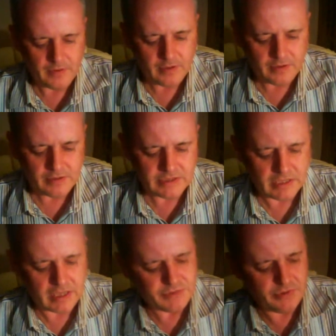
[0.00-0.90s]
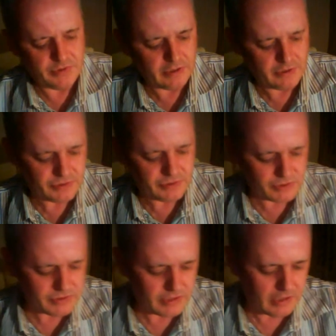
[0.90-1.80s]
This latter includes
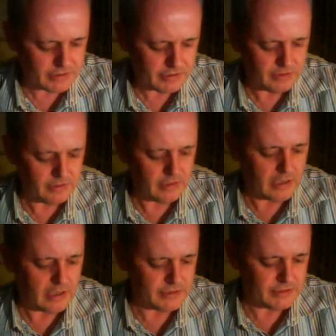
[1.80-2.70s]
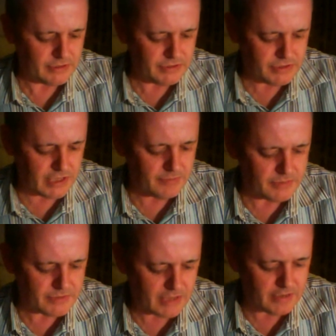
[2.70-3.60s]
such classics as
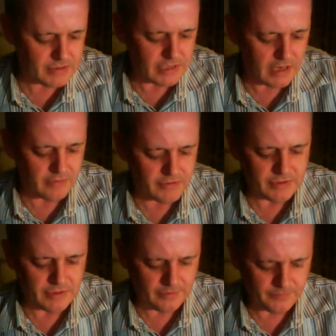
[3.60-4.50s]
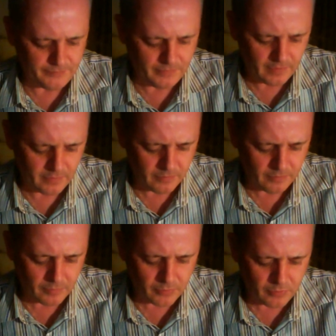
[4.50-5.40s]
James S. Atherton, The
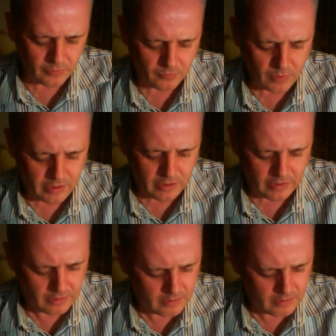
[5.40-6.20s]
Book of the Wake,